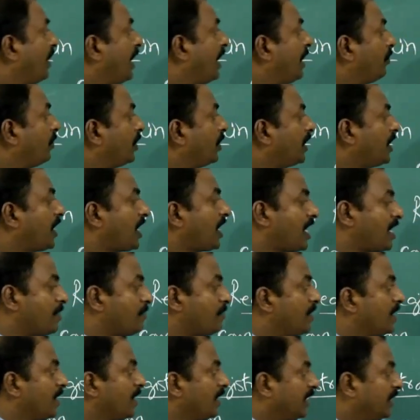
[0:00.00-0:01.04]
we have to
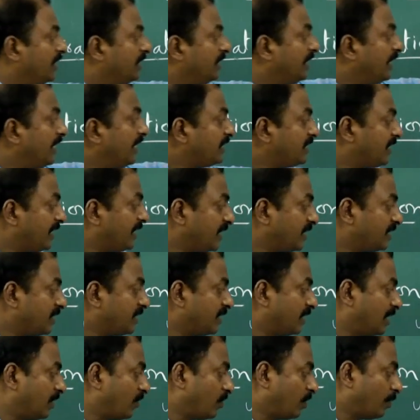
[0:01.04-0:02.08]
keep these
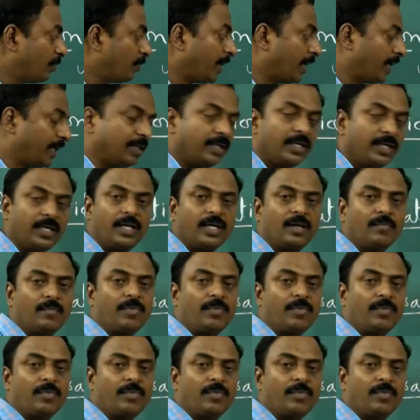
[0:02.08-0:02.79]
things in our mind